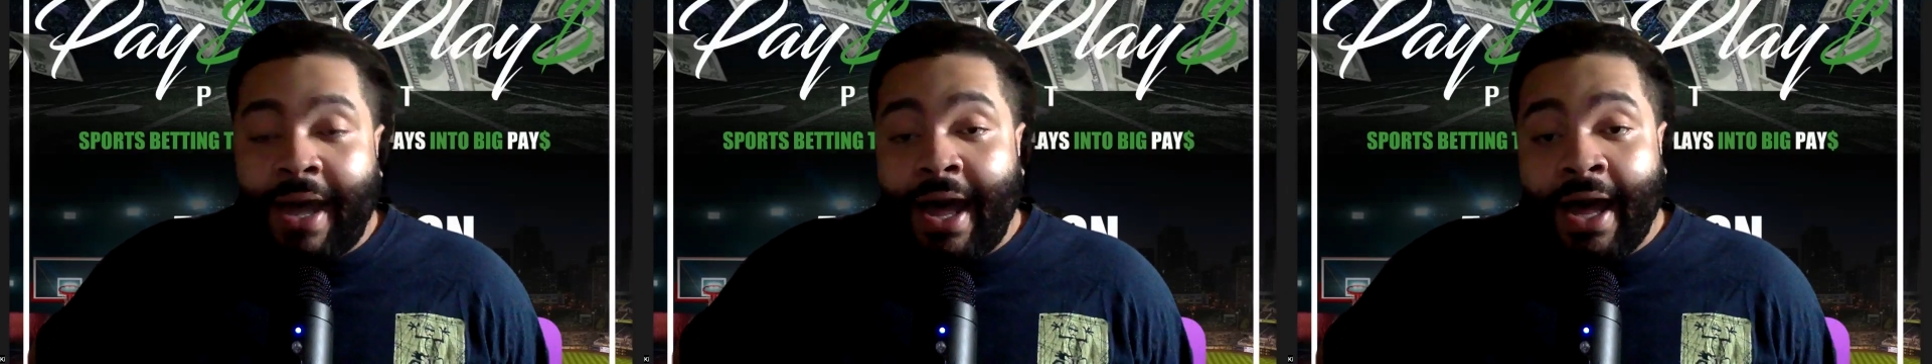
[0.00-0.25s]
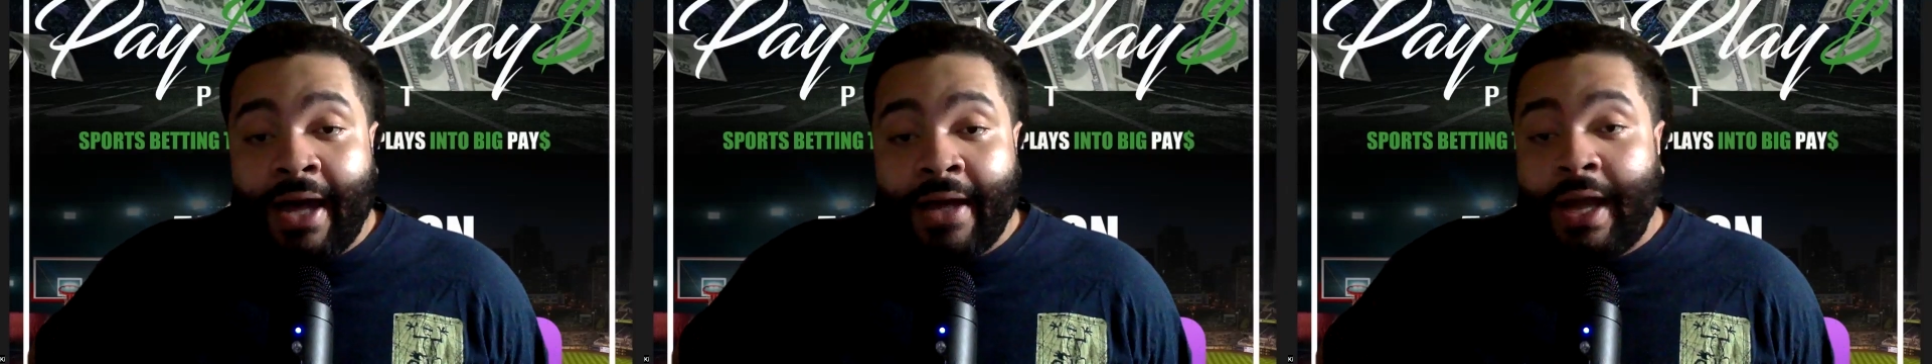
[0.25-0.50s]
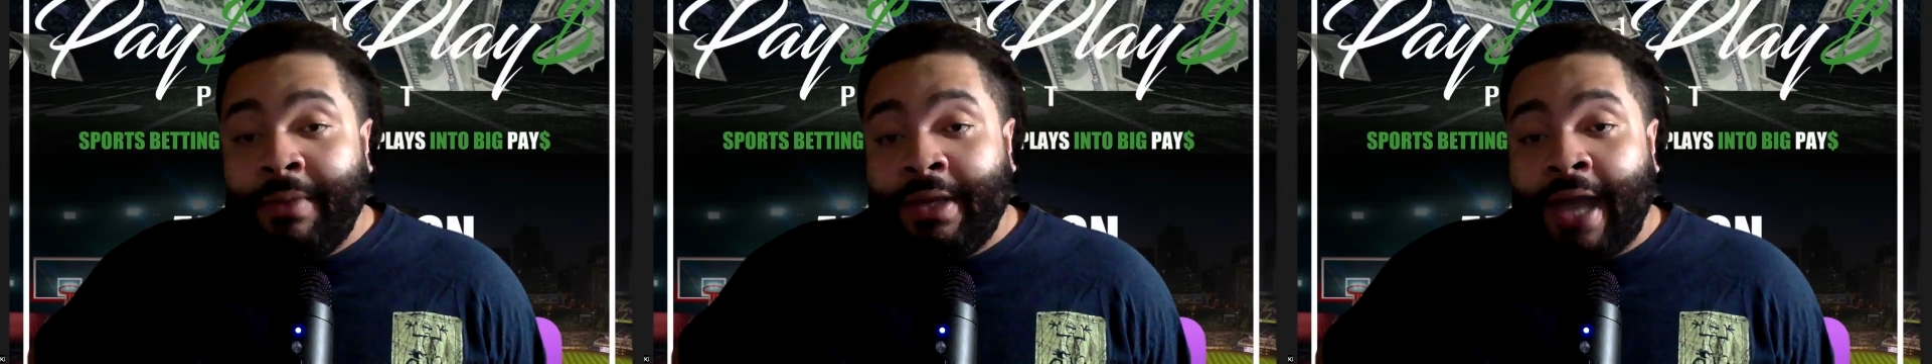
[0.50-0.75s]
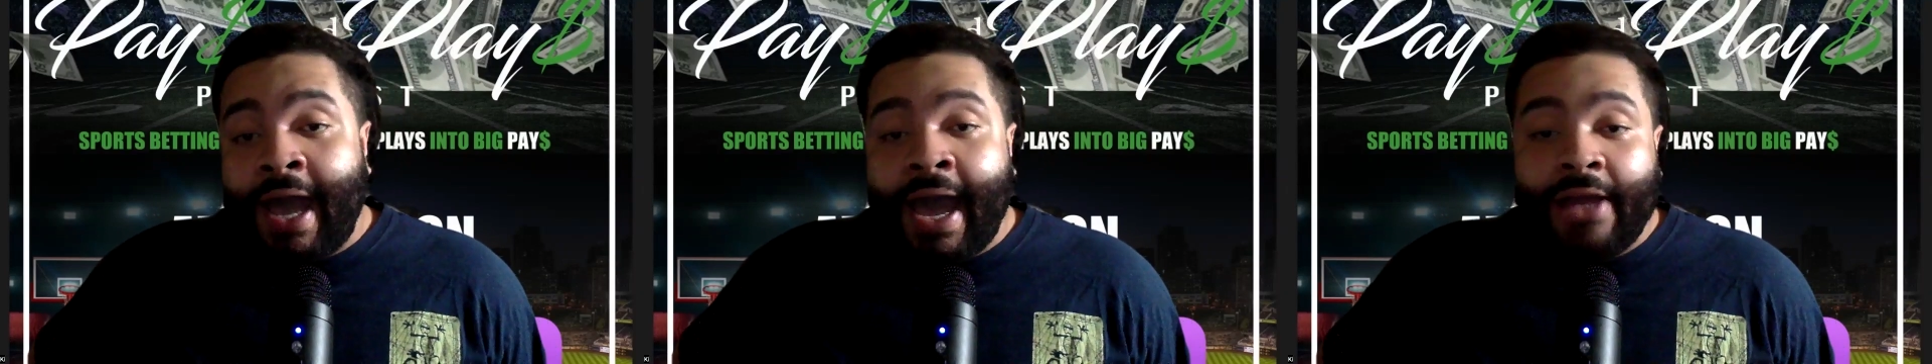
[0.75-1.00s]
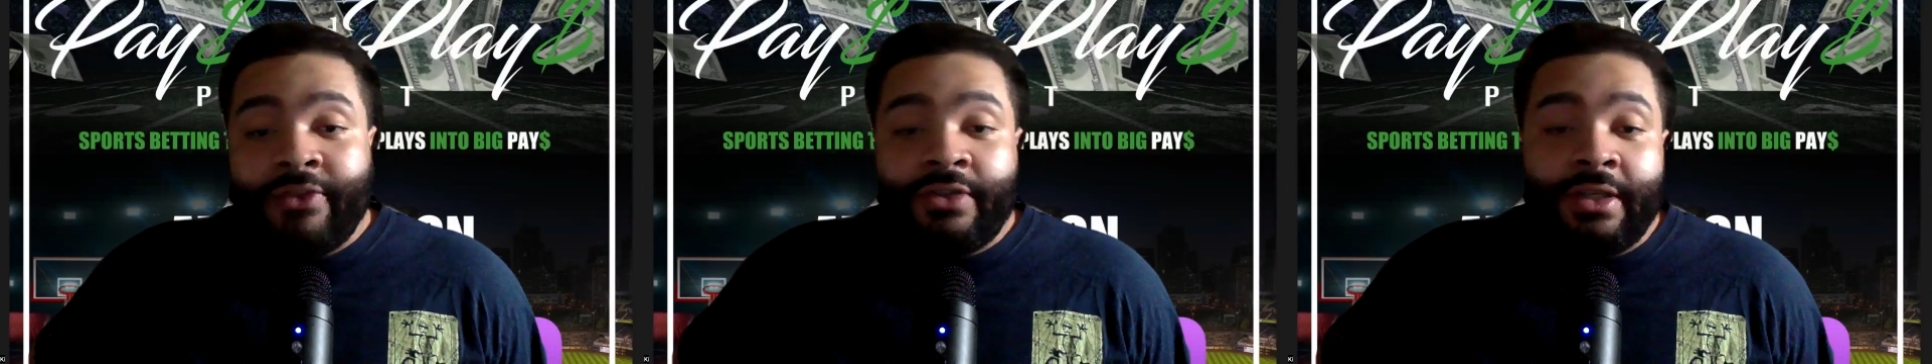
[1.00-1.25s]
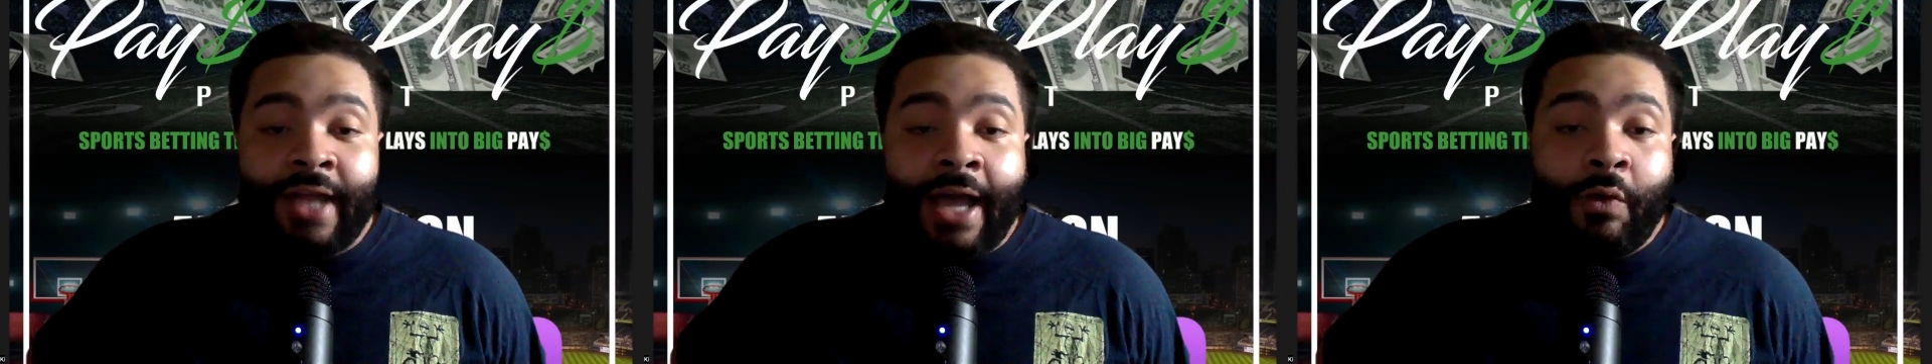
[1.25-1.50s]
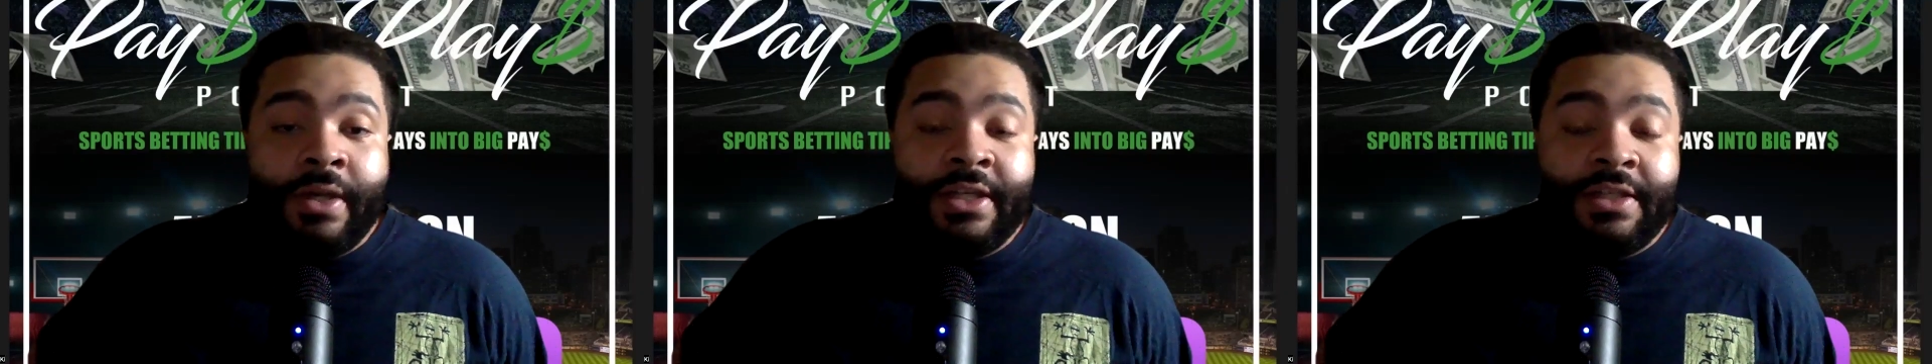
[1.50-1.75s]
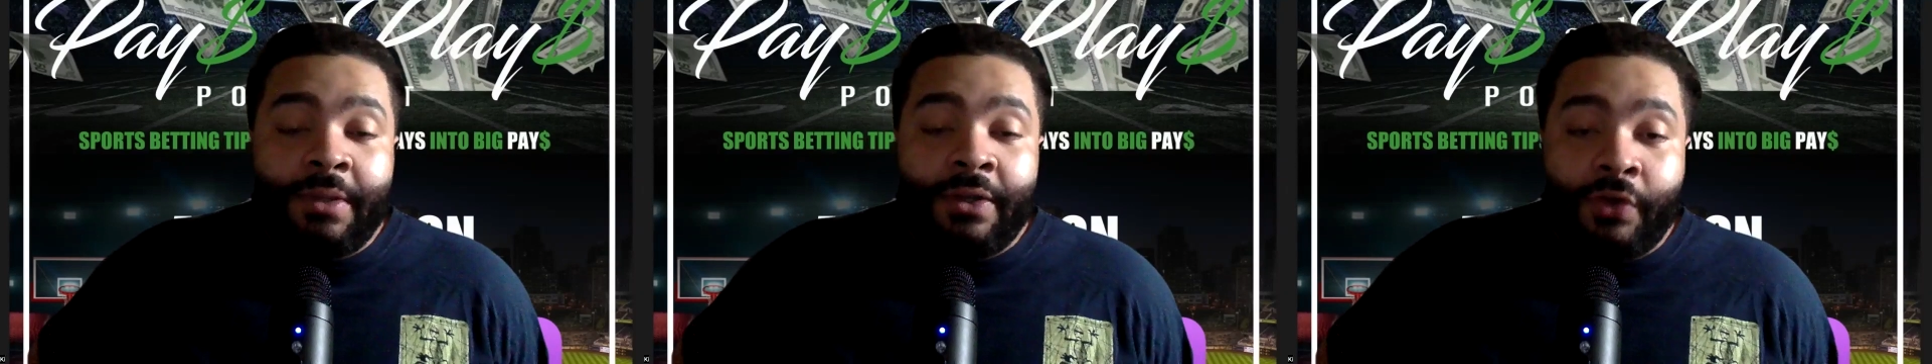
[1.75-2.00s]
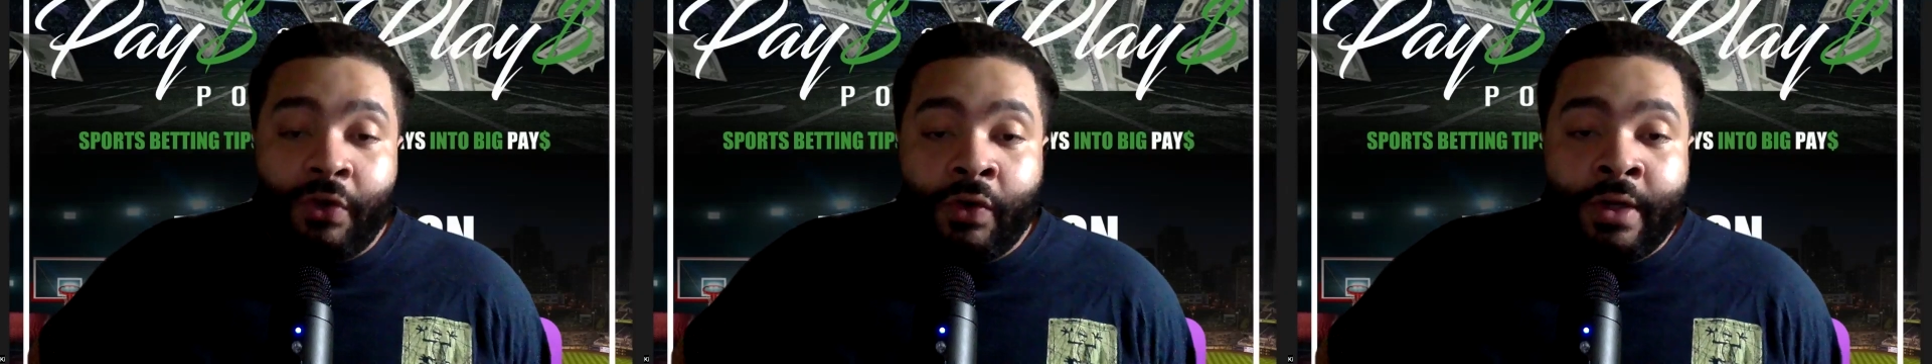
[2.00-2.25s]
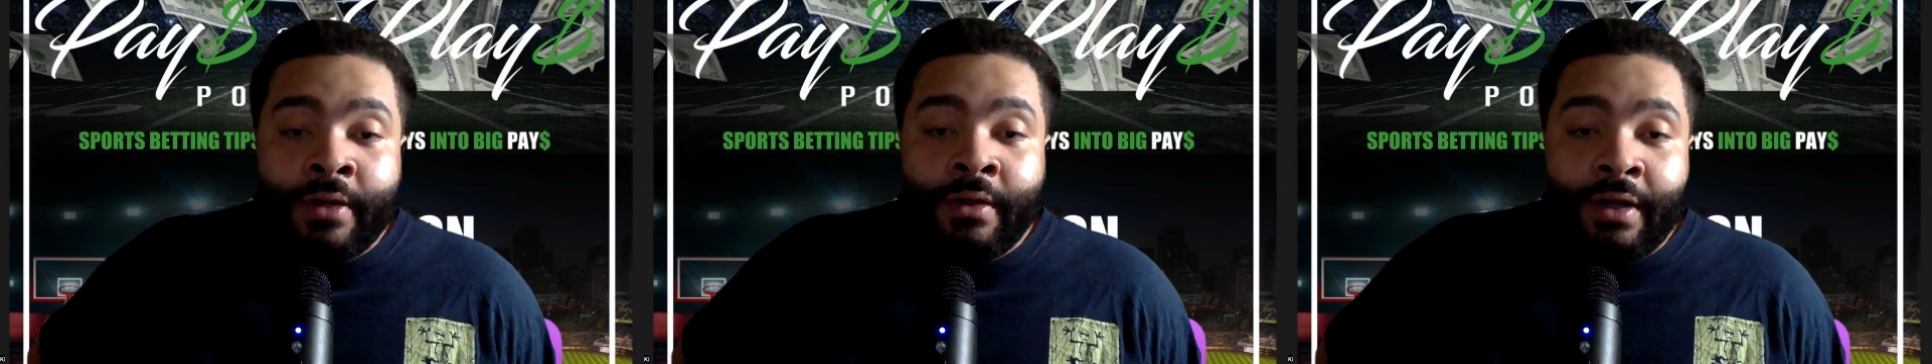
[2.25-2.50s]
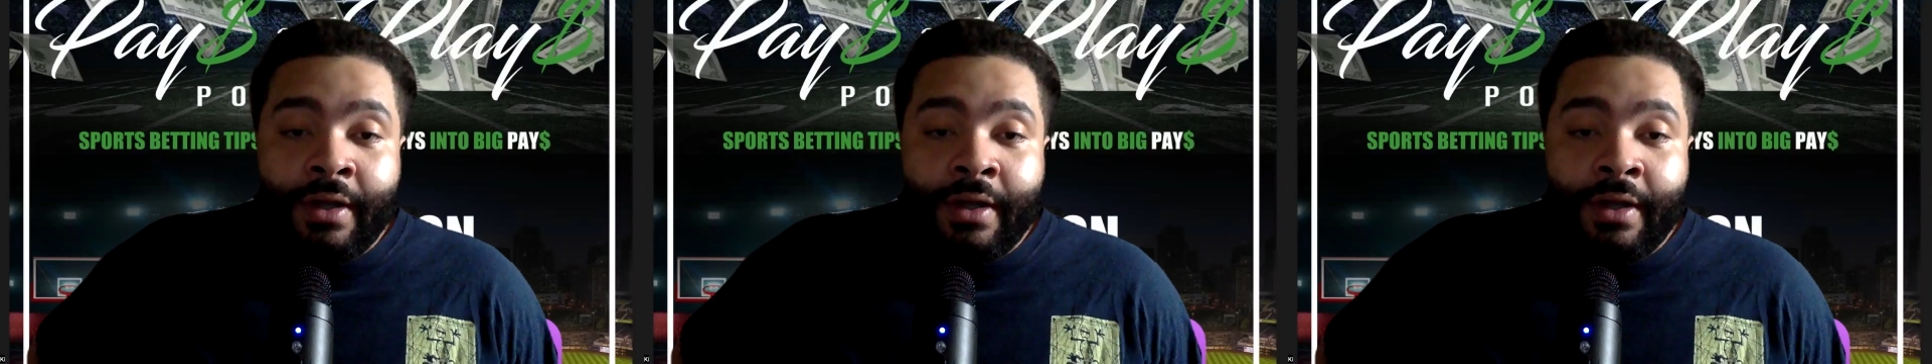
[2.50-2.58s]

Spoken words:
I mean, I actually like what he's been doing.